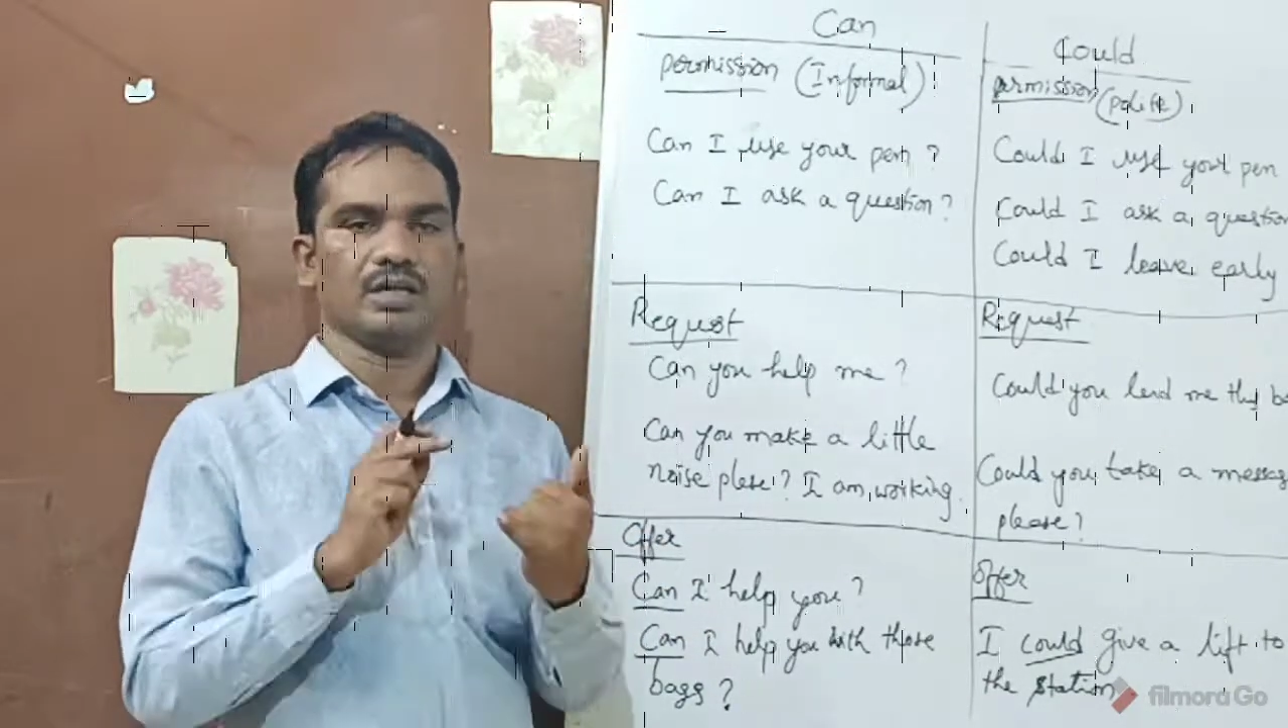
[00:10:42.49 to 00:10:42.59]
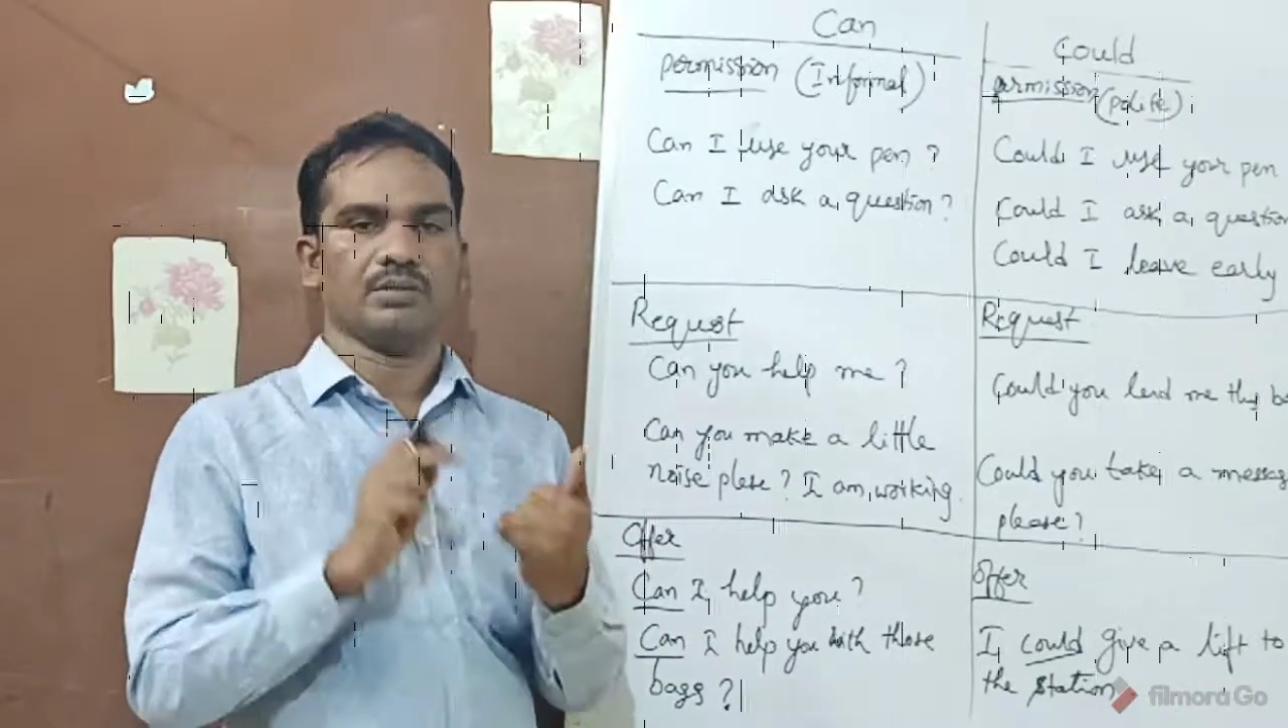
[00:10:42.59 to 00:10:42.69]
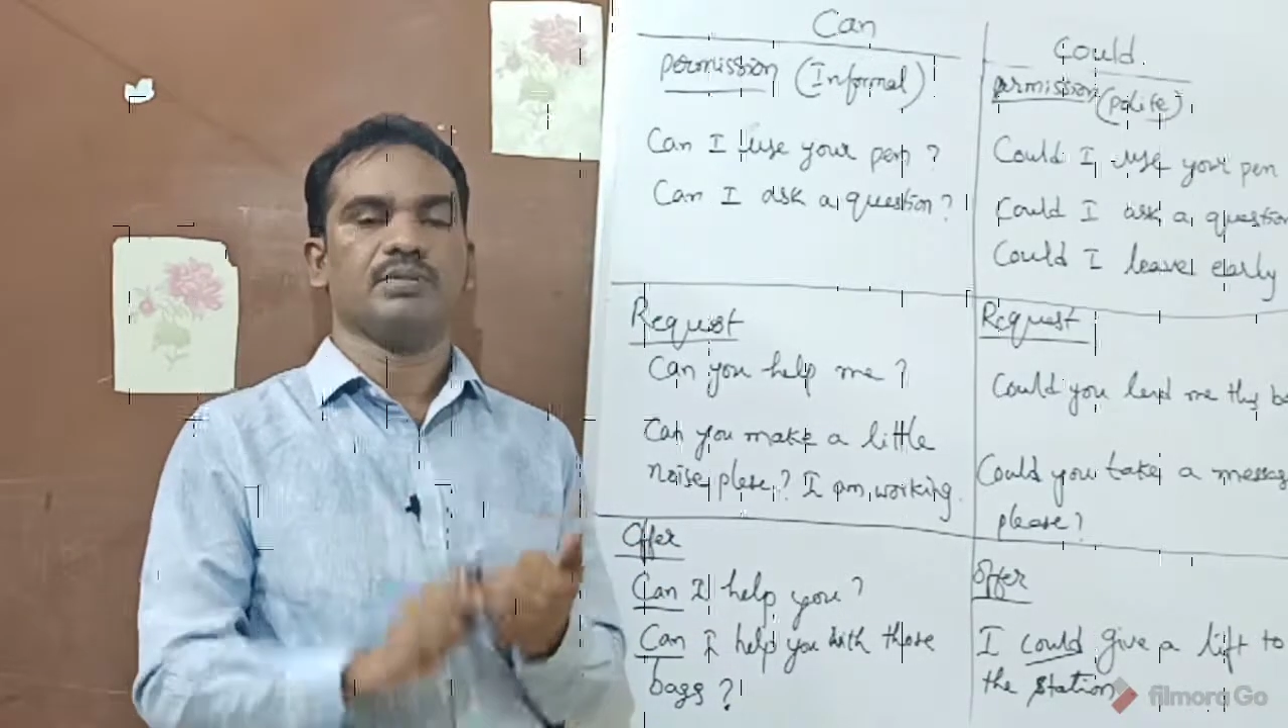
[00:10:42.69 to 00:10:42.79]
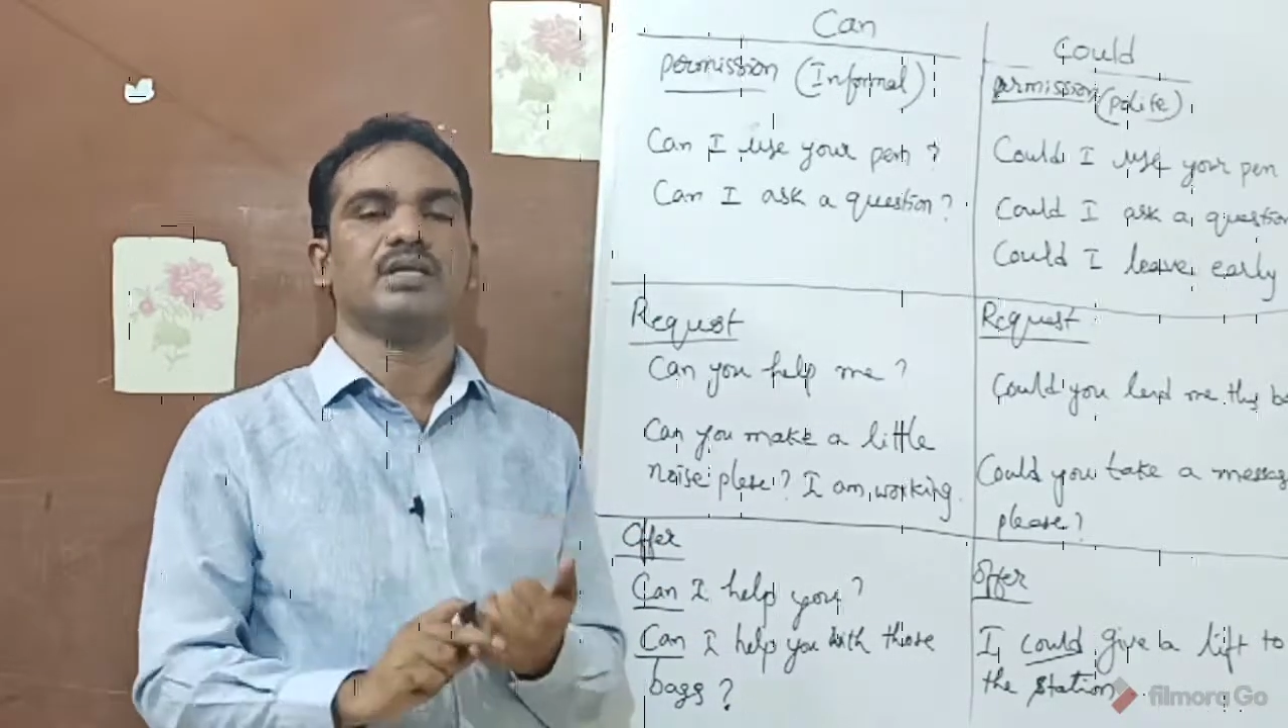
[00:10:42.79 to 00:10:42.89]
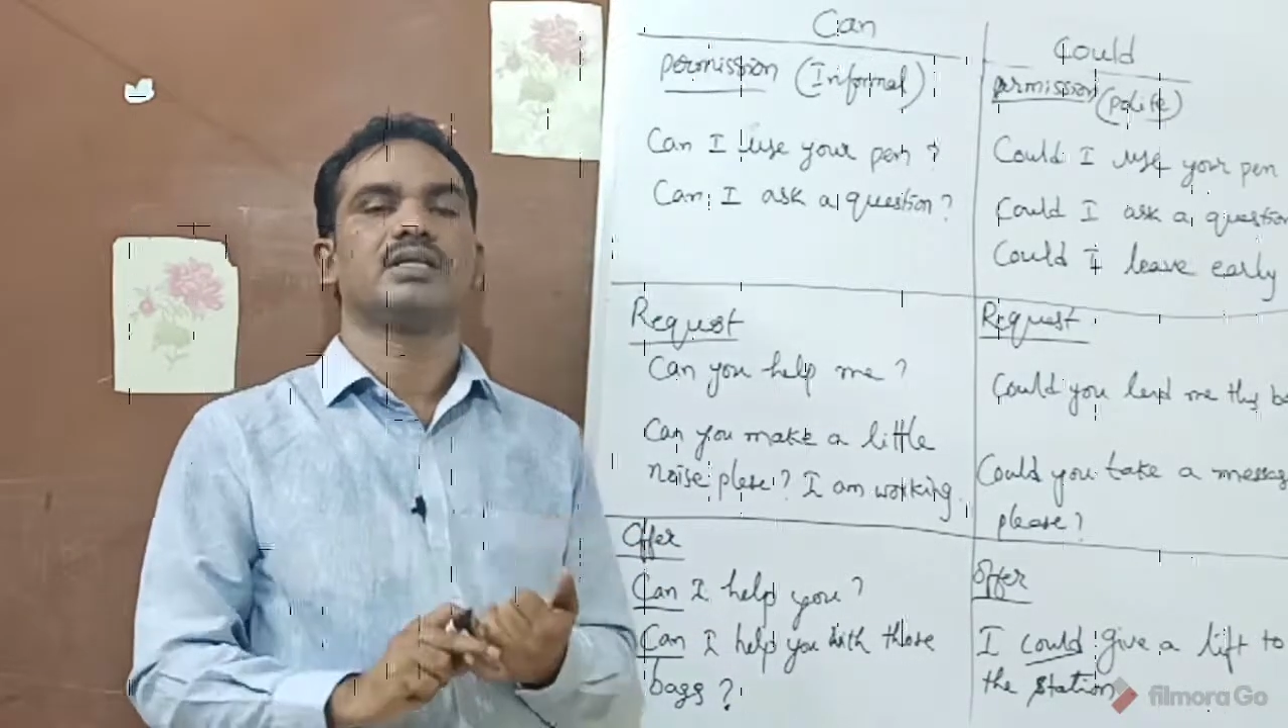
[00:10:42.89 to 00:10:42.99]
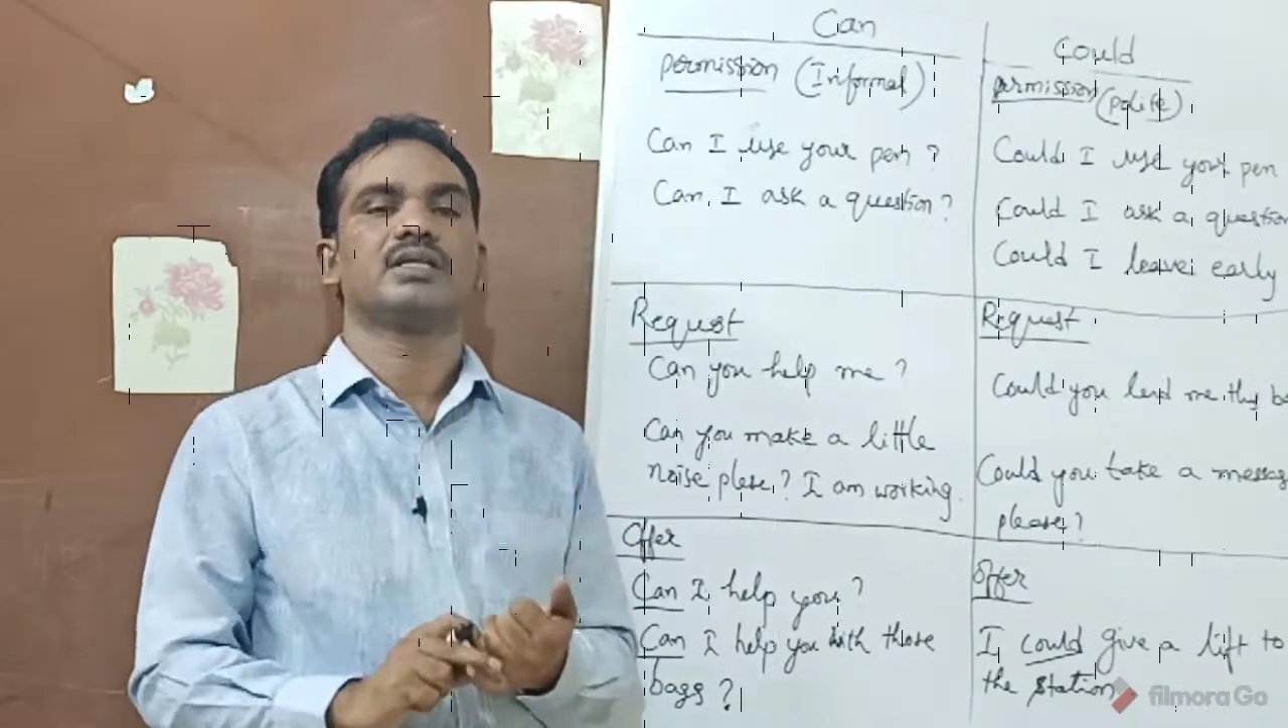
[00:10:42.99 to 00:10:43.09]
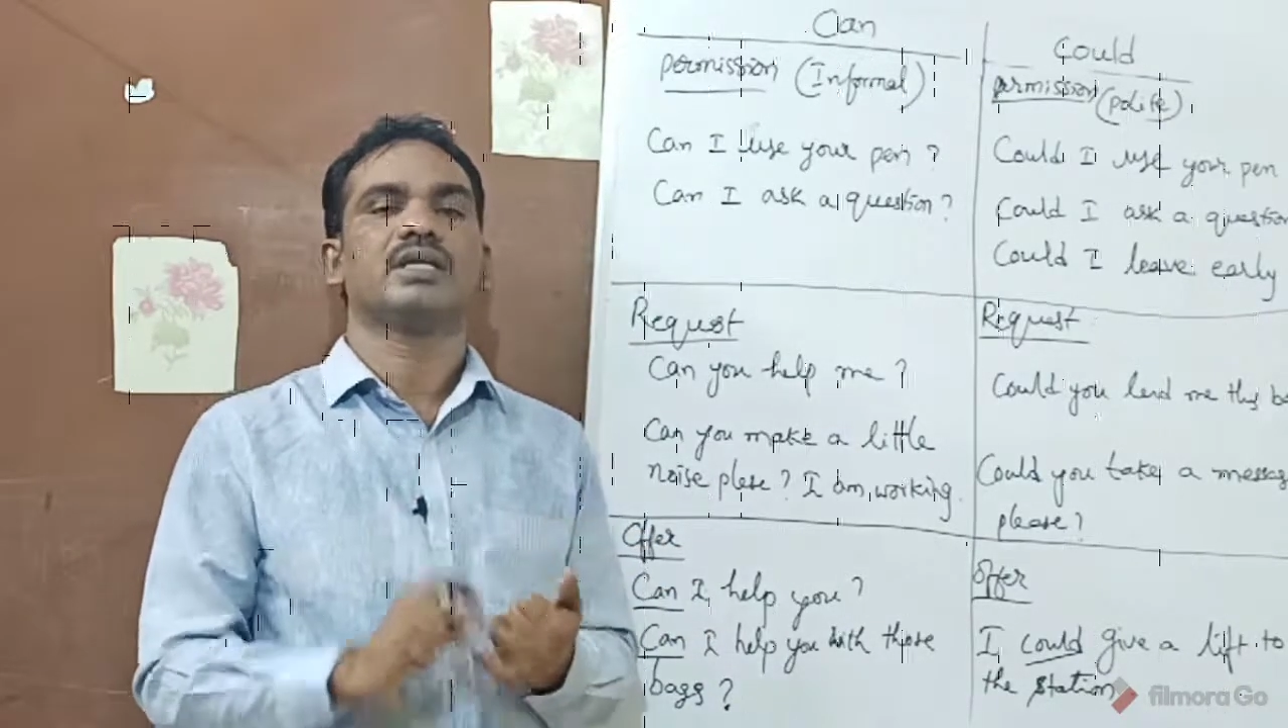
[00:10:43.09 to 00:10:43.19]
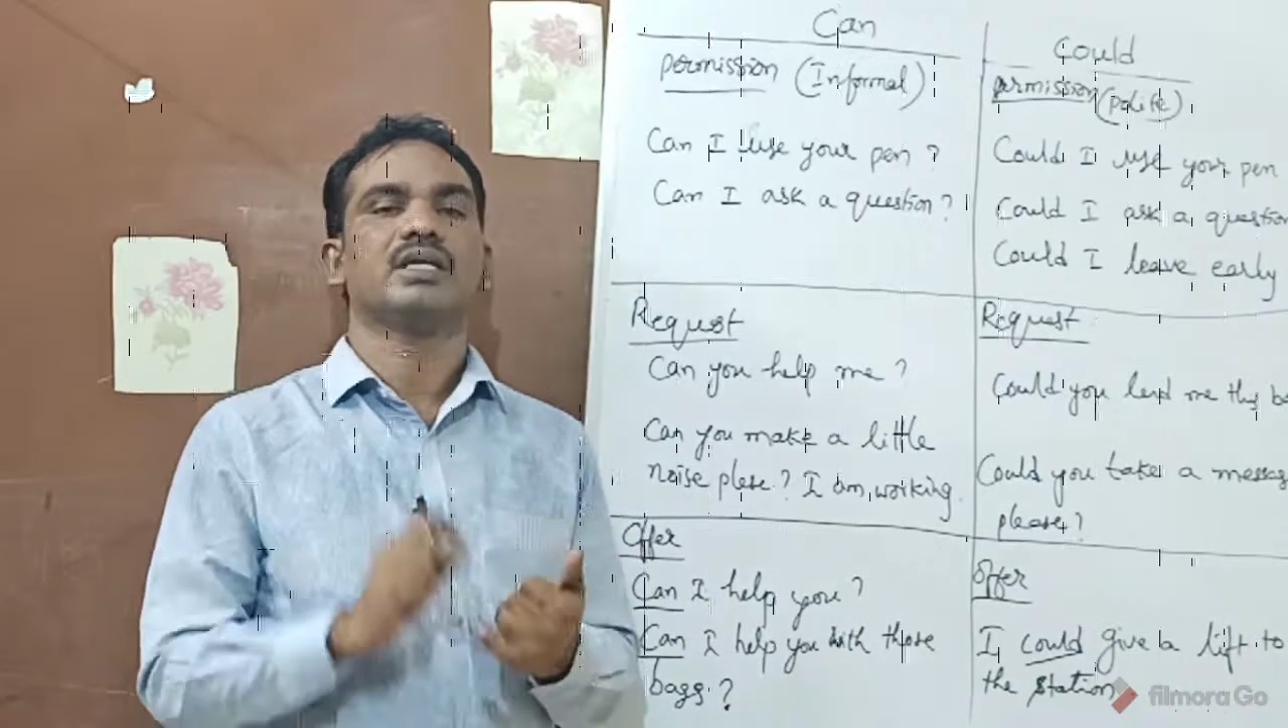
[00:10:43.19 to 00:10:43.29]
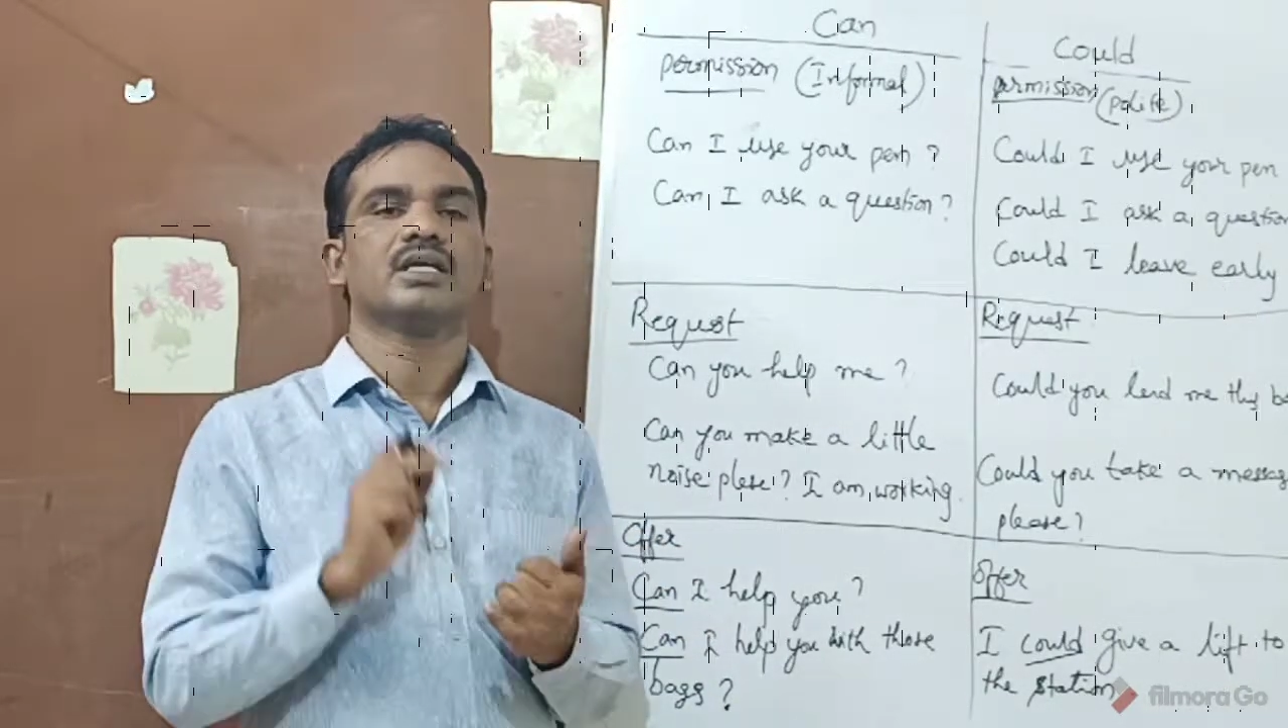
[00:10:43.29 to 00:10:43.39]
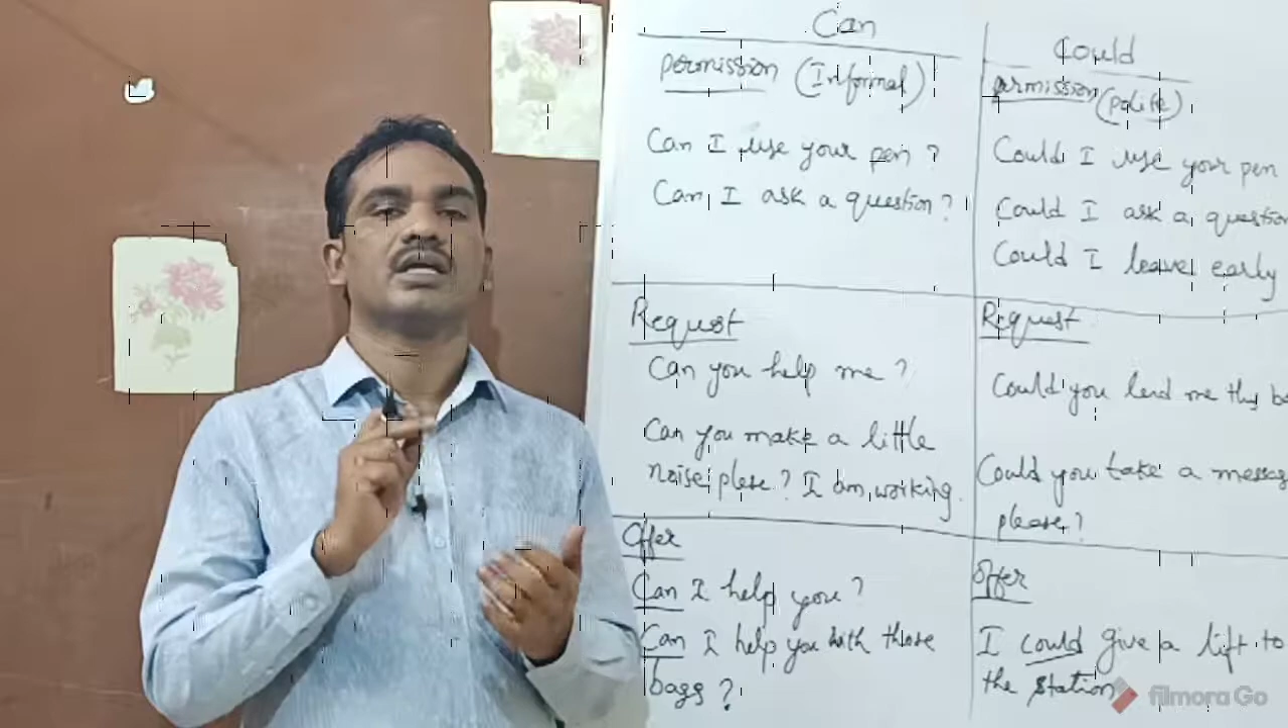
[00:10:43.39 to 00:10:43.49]

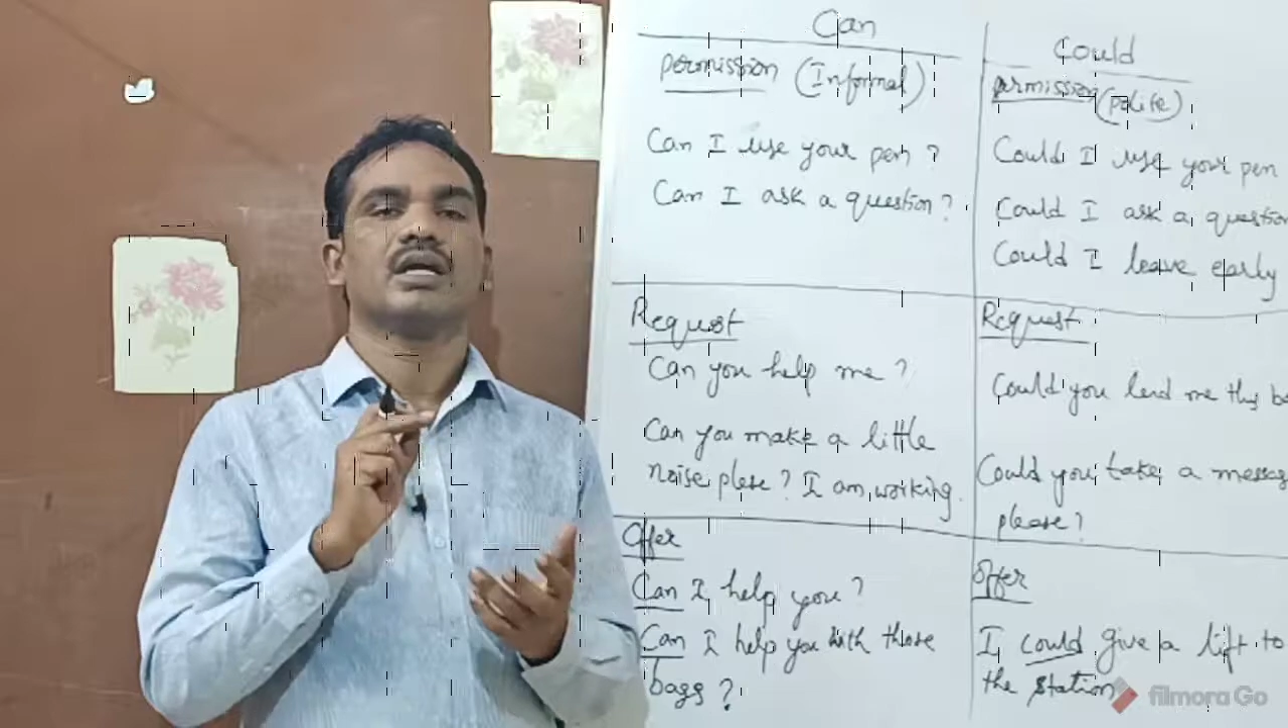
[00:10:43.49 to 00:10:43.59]
ability